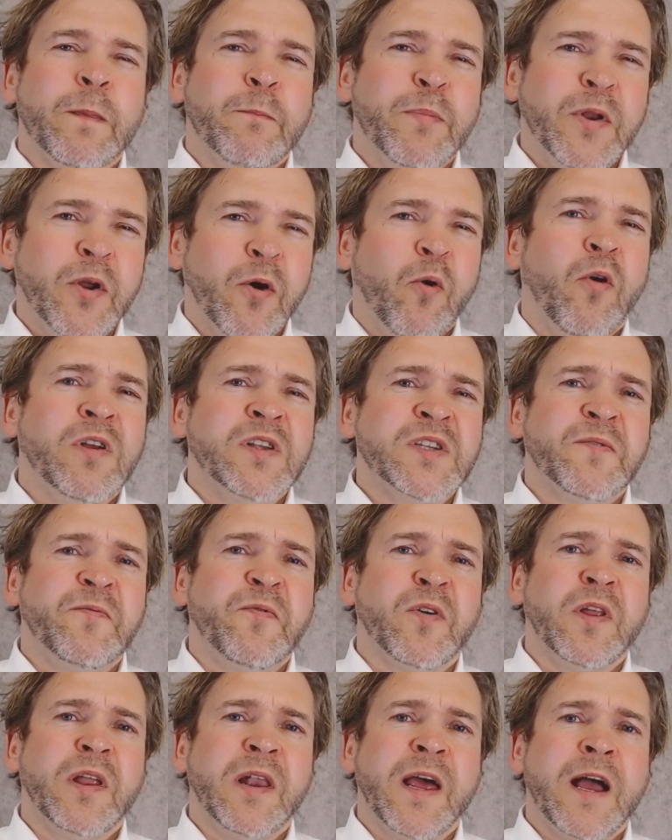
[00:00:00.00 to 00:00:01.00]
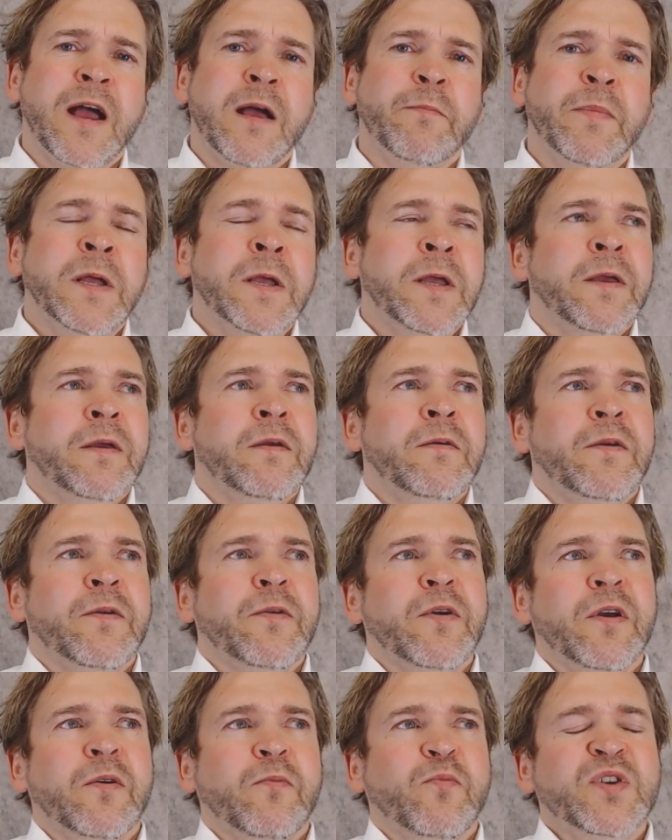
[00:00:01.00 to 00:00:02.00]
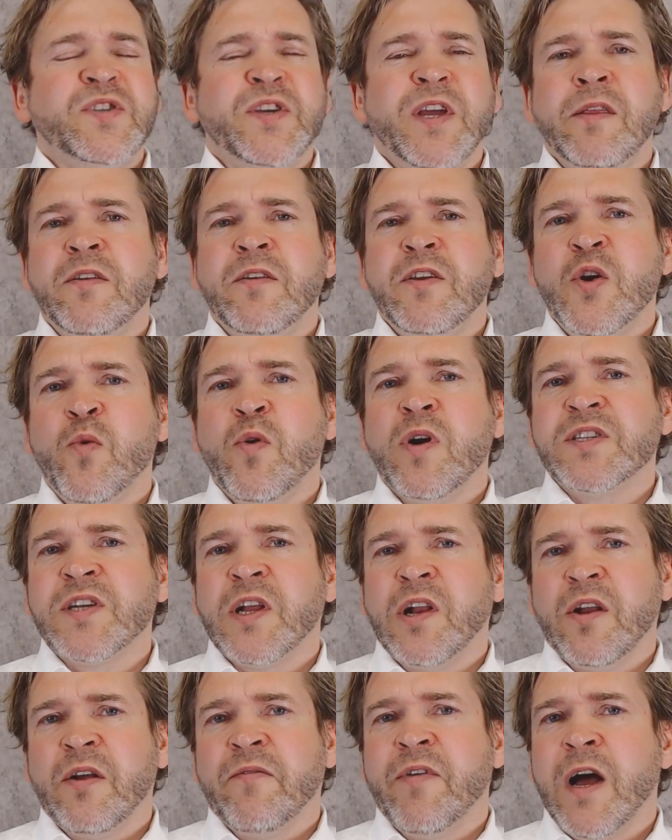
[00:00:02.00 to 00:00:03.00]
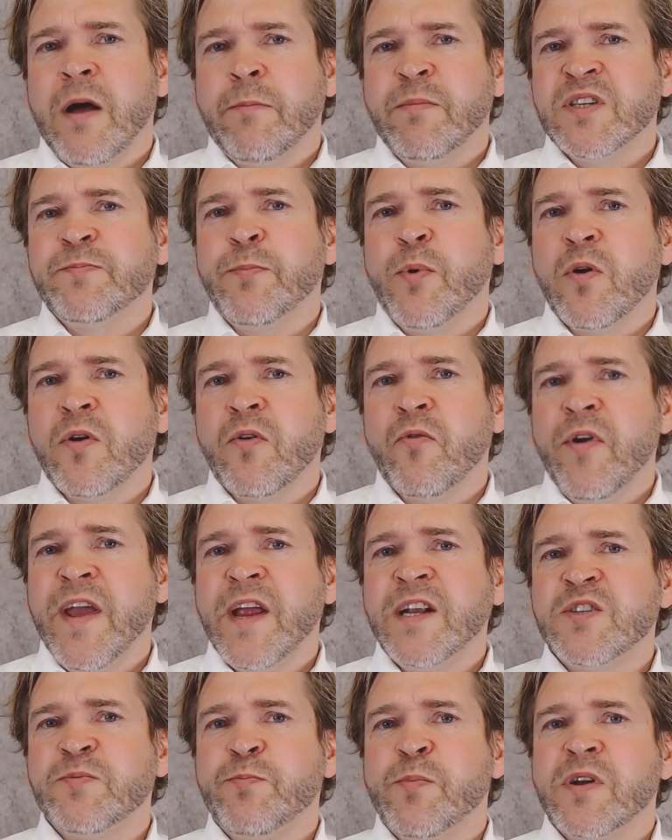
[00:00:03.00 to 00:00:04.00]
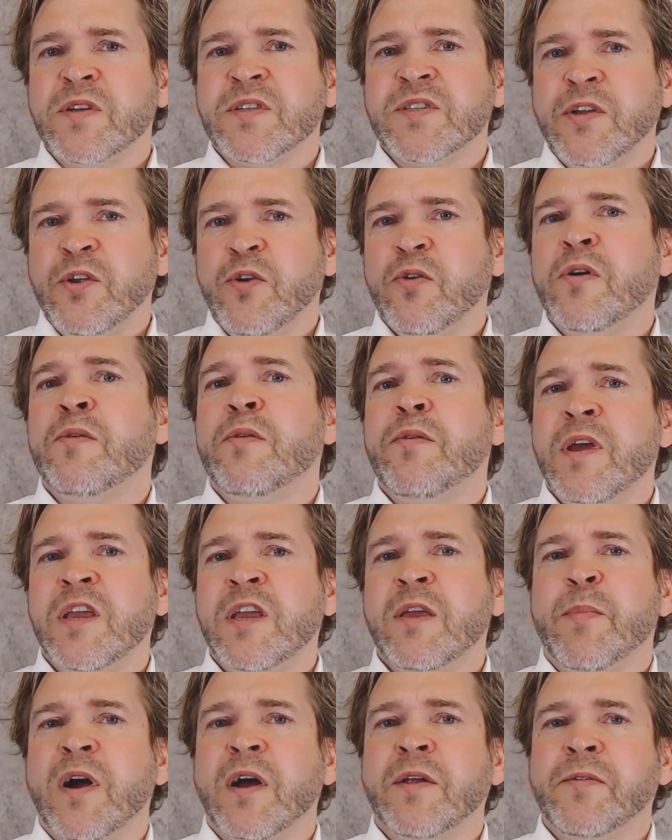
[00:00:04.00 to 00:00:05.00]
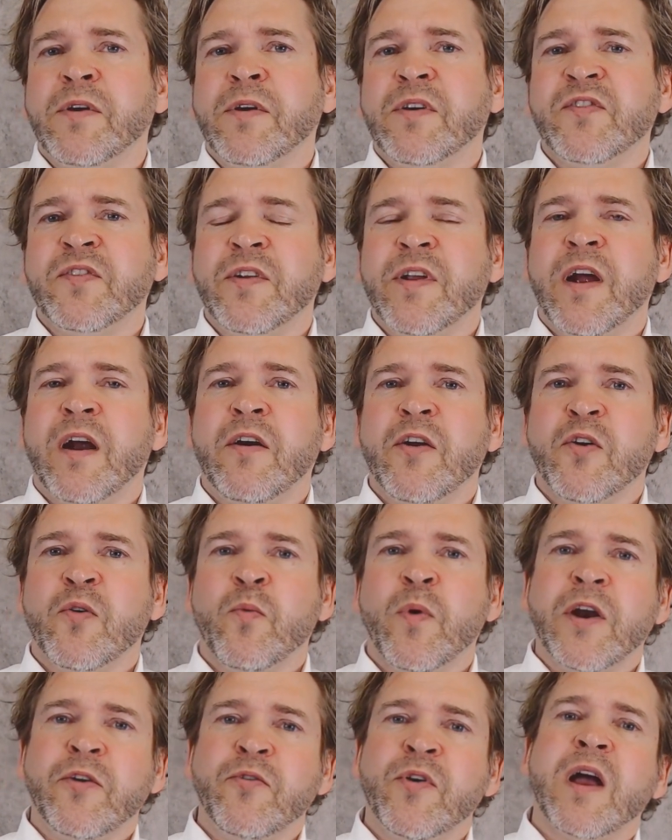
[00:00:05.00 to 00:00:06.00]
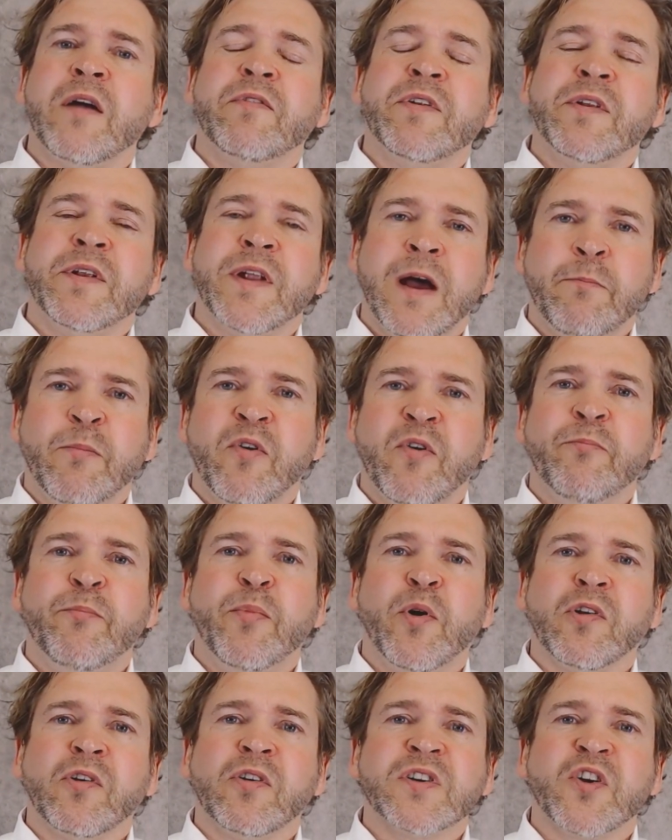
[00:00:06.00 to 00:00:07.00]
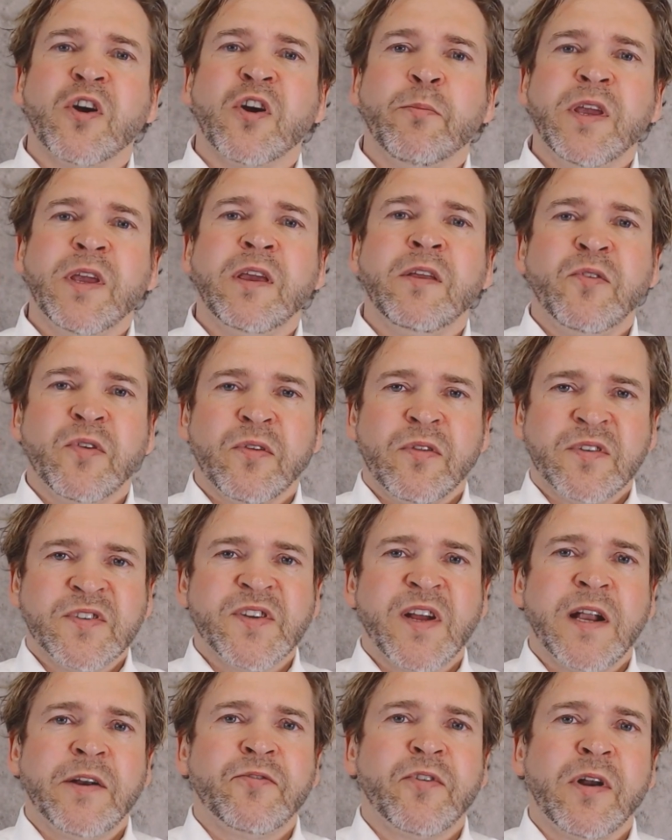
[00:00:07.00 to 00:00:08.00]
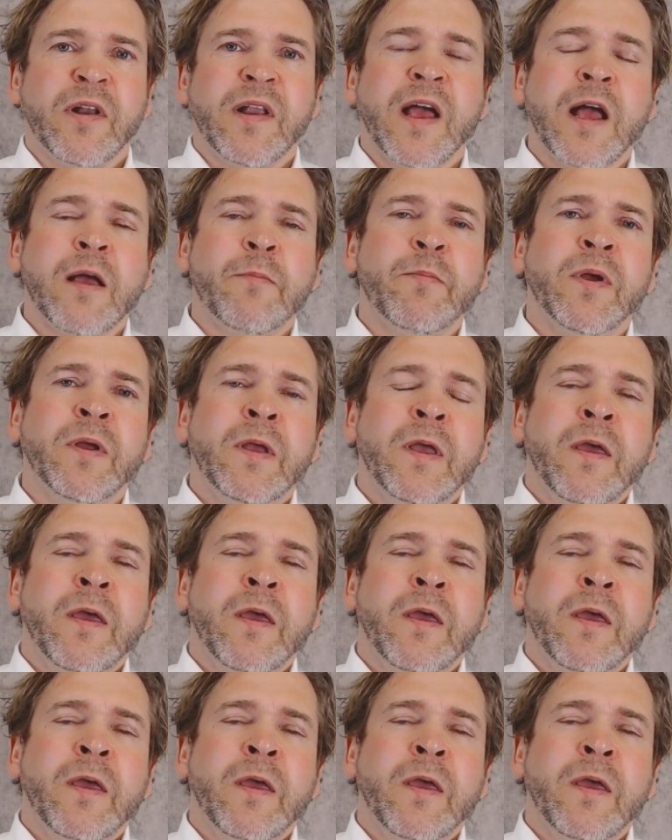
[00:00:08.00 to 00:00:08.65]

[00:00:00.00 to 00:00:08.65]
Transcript: But also for the lab, we see in the US a lot of hub and spoke arrangements, and you can think about a scenario where you have a number of Podlers coming into the central lab.